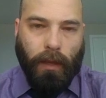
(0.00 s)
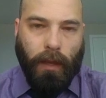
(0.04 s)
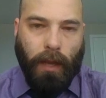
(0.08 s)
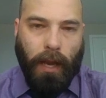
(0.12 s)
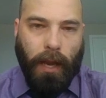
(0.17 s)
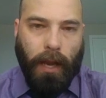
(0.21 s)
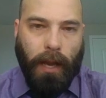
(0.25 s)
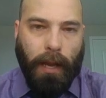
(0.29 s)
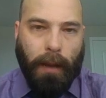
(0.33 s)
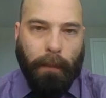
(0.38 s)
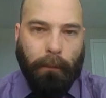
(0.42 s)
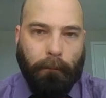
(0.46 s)

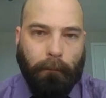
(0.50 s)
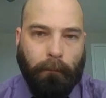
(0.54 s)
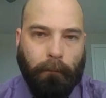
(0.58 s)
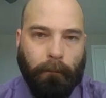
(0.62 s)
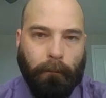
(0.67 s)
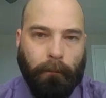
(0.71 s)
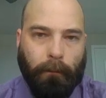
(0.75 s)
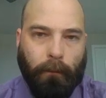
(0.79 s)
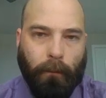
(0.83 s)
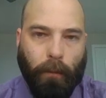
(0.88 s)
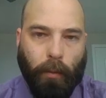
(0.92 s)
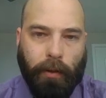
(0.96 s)

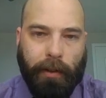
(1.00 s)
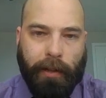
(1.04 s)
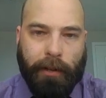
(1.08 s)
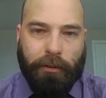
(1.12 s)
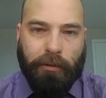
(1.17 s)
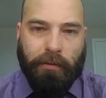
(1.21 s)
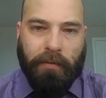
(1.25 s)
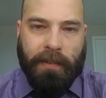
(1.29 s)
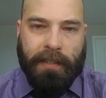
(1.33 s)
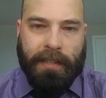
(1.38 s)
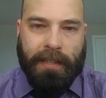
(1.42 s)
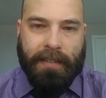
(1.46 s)

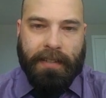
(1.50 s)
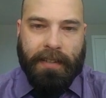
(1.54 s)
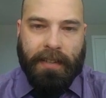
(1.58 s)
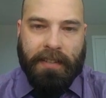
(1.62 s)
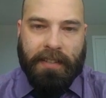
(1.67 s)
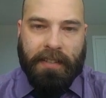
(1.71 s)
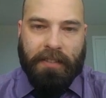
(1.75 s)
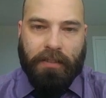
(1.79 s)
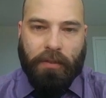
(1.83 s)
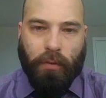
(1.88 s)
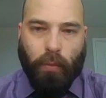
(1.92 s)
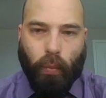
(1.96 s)
Religious
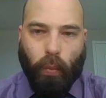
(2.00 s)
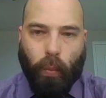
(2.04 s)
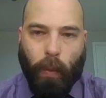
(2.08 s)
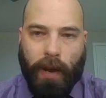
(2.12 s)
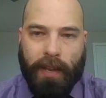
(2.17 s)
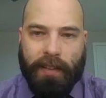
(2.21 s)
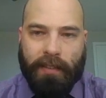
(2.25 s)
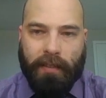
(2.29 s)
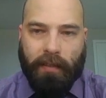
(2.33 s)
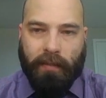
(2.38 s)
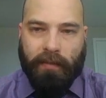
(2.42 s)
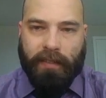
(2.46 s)
resistance is a
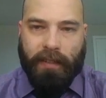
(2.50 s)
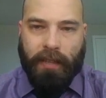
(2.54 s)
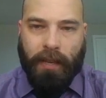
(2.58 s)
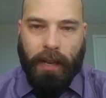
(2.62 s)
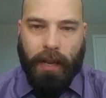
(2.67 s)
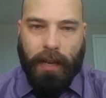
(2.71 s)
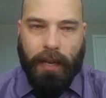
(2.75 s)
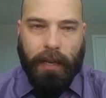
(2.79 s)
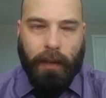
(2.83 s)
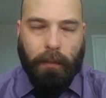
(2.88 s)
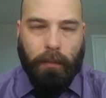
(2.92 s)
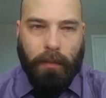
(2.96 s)
waste of
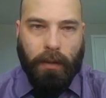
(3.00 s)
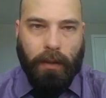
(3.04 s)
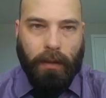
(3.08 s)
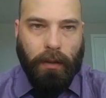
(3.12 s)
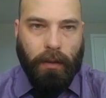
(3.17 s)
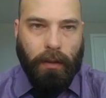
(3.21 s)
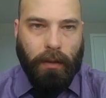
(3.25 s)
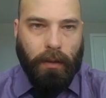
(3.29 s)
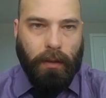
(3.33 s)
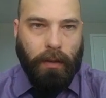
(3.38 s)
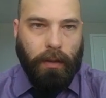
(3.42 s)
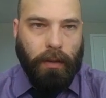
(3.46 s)
time.
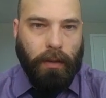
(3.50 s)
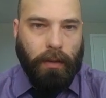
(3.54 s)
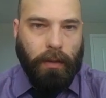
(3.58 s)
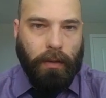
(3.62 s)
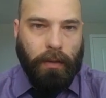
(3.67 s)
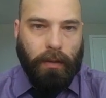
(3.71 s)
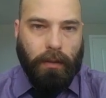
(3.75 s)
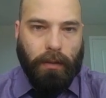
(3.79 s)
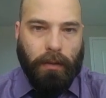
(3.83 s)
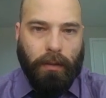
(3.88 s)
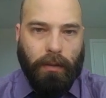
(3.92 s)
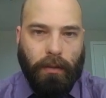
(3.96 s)

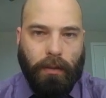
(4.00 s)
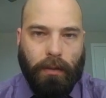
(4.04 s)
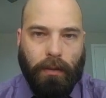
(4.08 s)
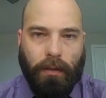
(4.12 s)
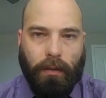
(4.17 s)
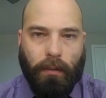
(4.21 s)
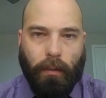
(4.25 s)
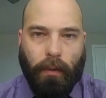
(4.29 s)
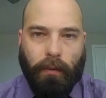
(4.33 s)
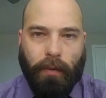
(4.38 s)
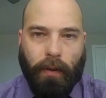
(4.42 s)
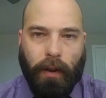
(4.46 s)

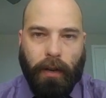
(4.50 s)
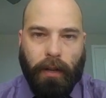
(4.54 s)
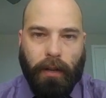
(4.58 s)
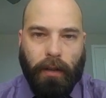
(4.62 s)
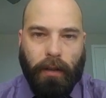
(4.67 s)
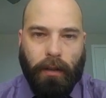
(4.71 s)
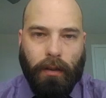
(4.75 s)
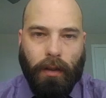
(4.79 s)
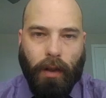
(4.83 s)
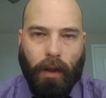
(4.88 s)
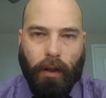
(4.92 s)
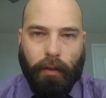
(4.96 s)
We've
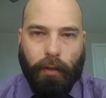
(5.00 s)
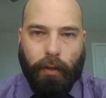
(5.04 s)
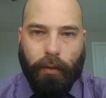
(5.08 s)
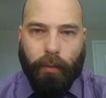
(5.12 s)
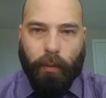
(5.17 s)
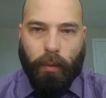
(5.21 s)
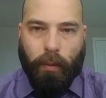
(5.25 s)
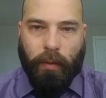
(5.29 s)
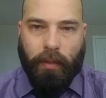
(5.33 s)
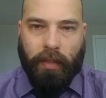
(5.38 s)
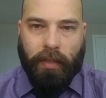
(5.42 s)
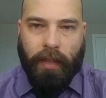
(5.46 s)
already gone
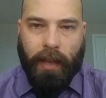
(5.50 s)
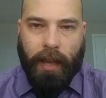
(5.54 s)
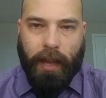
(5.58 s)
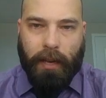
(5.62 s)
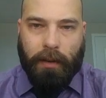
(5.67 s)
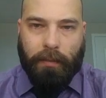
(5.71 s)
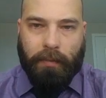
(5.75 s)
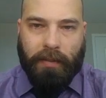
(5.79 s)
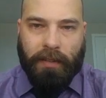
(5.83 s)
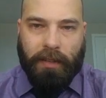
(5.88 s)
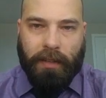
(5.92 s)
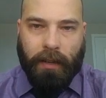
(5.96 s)
through
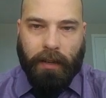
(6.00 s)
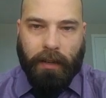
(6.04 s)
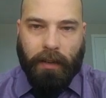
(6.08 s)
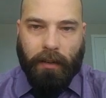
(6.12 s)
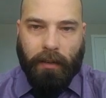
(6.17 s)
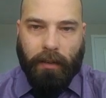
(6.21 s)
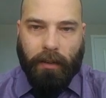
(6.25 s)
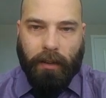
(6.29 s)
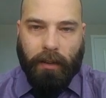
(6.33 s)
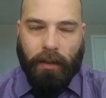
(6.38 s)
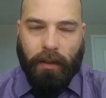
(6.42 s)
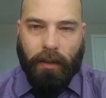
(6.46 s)
that
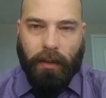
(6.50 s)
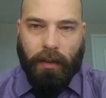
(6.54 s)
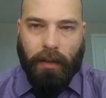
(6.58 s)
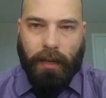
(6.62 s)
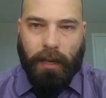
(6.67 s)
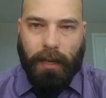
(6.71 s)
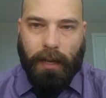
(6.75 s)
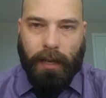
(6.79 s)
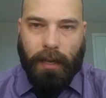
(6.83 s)
particular